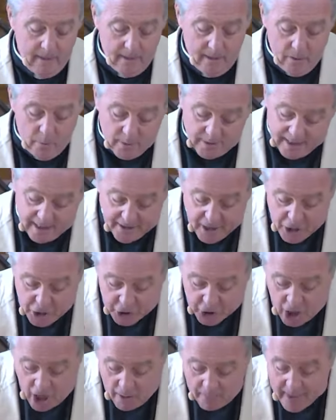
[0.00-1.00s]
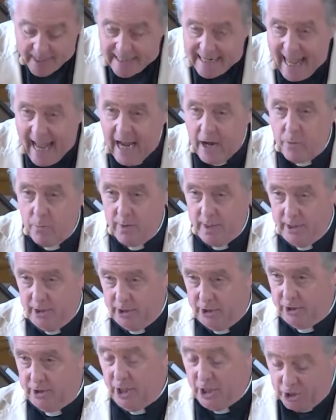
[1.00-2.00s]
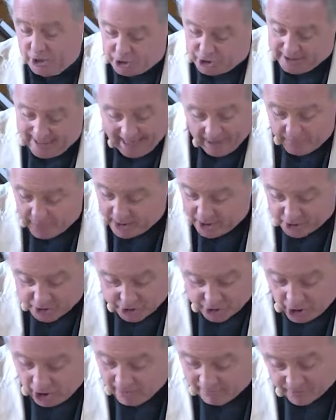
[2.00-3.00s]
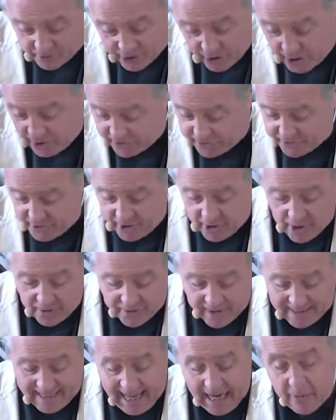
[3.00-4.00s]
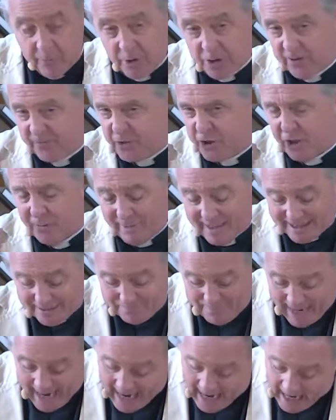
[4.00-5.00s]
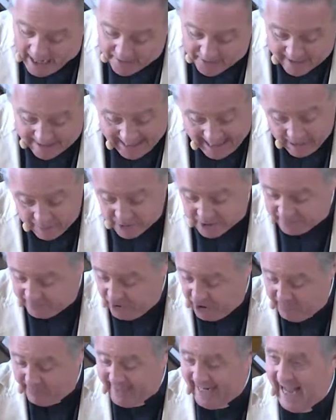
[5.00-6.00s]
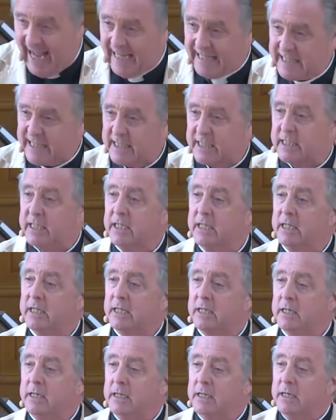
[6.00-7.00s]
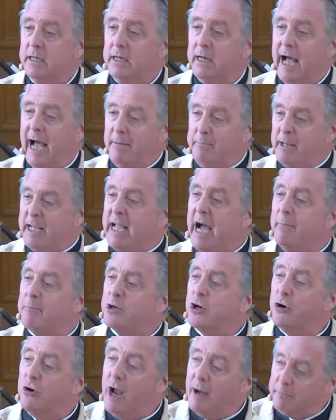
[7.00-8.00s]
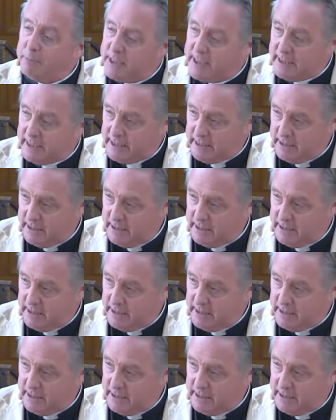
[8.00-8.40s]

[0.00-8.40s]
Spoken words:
was that the German language, the language of Goethe, the language of Thomas Mann, the language of Hermann Hesse, had become corrupted,